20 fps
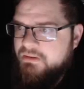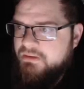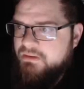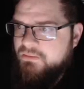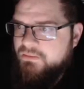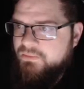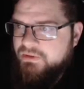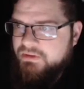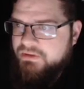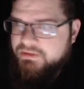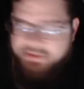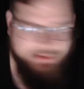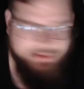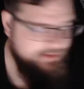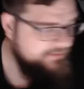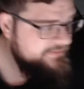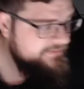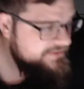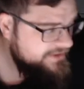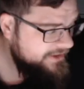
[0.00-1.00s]
Well, ladies
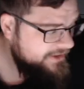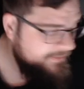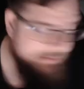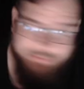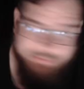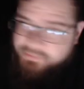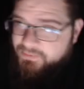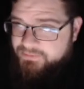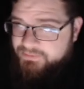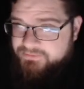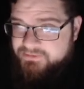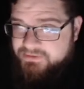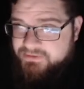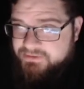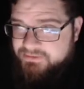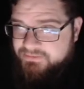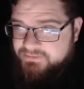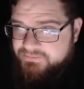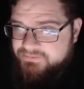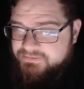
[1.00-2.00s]
and gentlemen, boys and
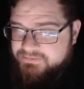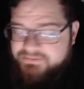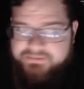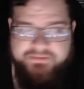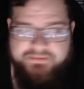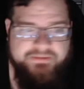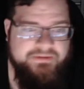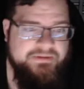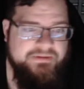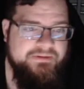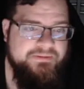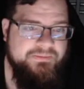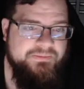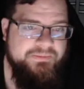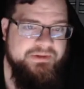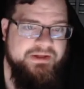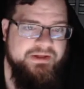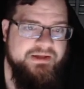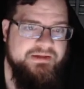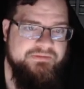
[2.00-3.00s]
girls, we
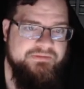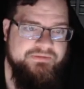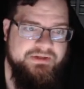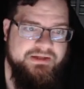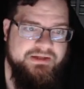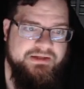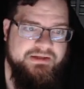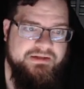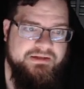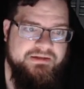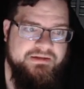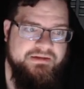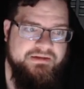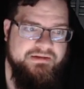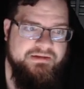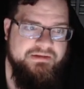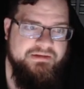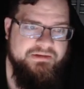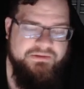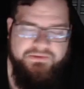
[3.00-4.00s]
have a
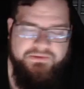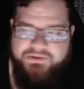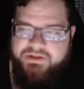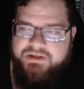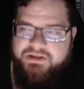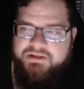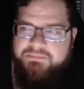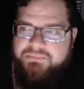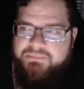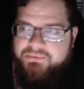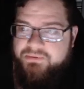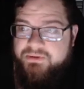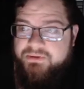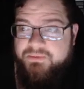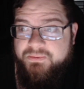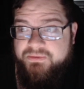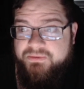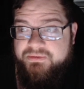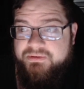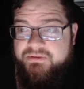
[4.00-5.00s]
hoodie
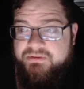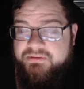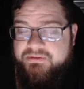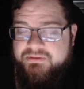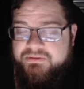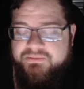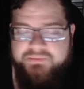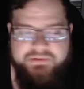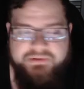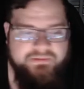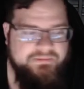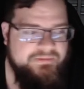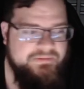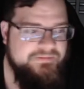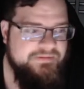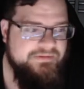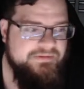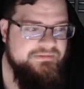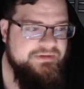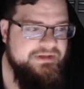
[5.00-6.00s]
pre-order. We do this
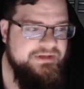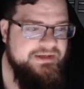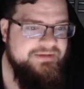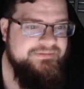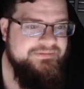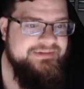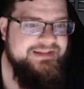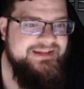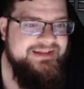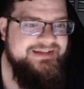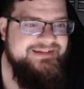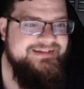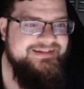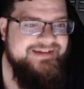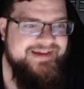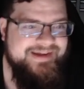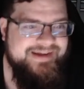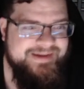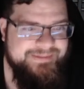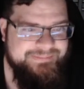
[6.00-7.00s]
every now and then
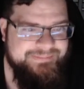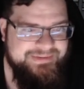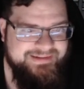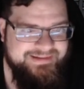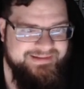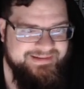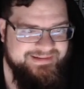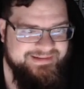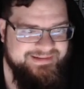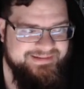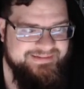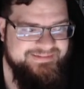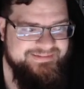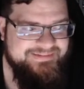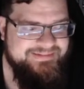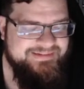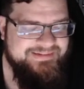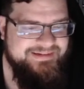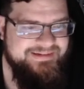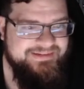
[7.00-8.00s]
because
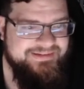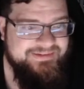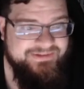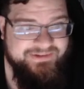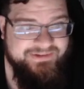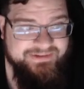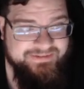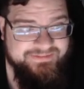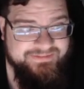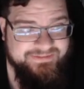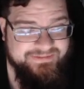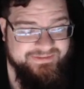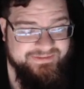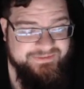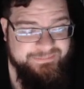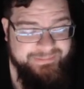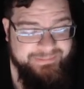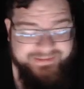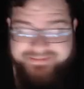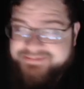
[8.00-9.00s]
the hoodies are
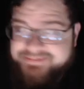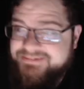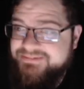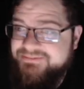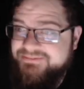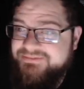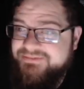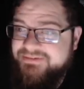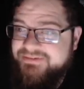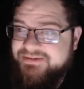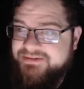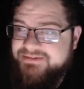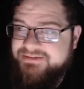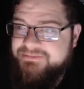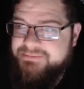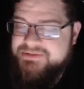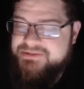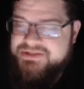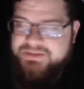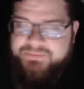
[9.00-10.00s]
expensive,
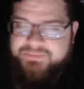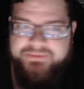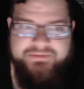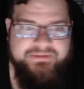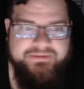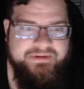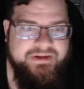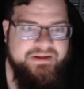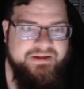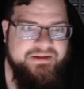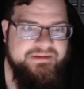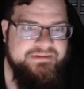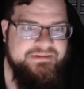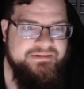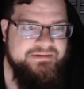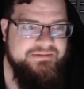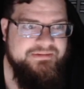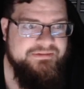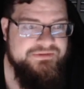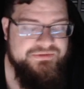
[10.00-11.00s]
especially when they're not
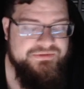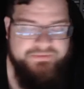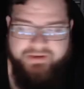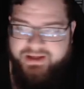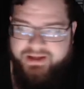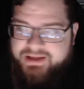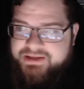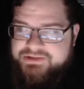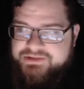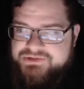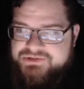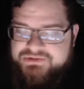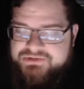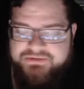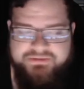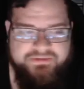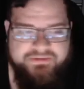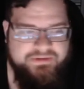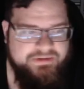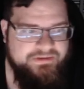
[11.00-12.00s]
trash
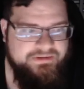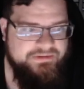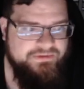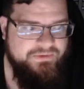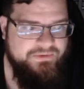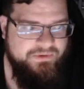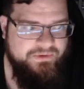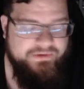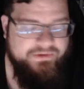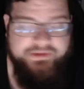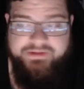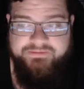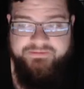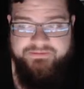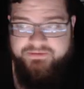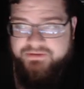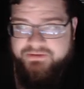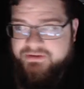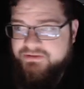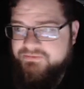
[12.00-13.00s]
hoodies that
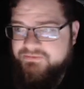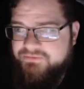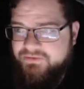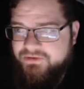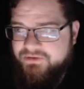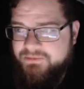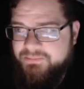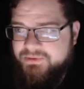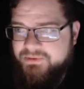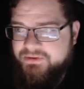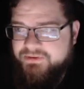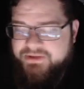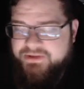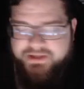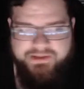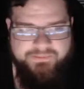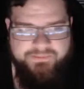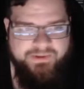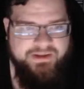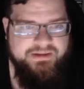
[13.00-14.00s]
are going to fall apart
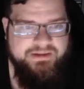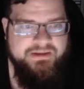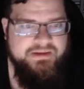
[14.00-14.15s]
anyway.